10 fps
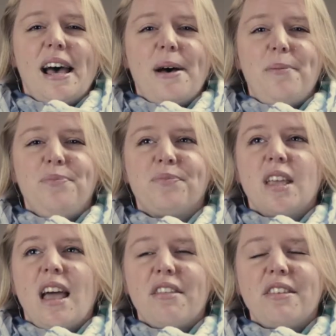
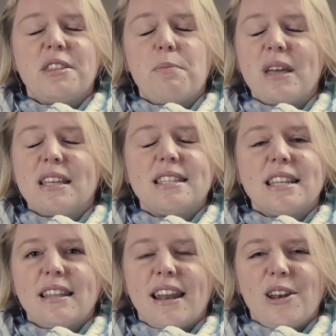I think the biggest
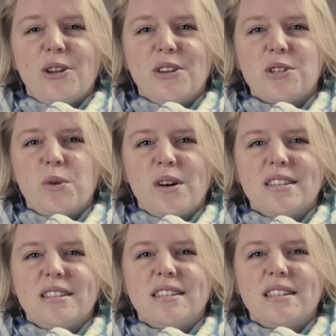thing that I learned
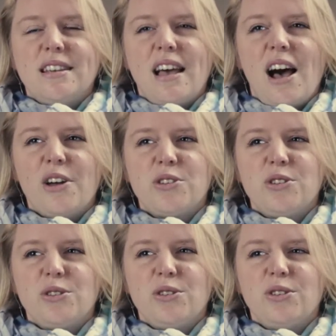was how
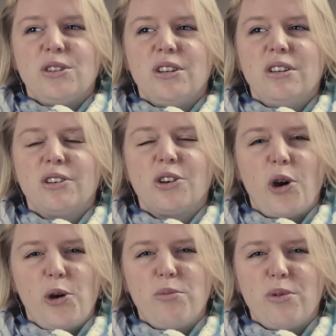to
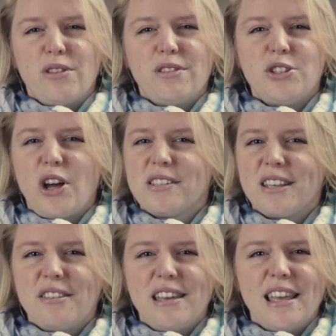cope with
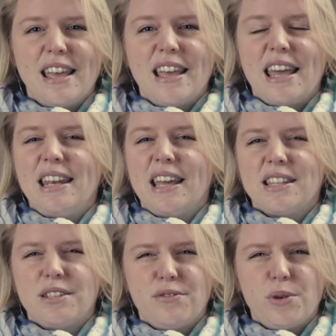toxic thinking and
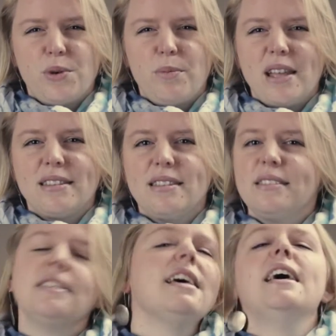negative thought
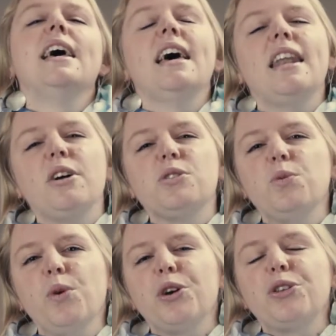patterns and how
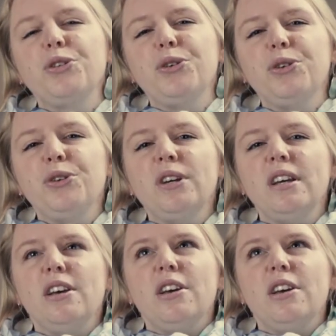to work through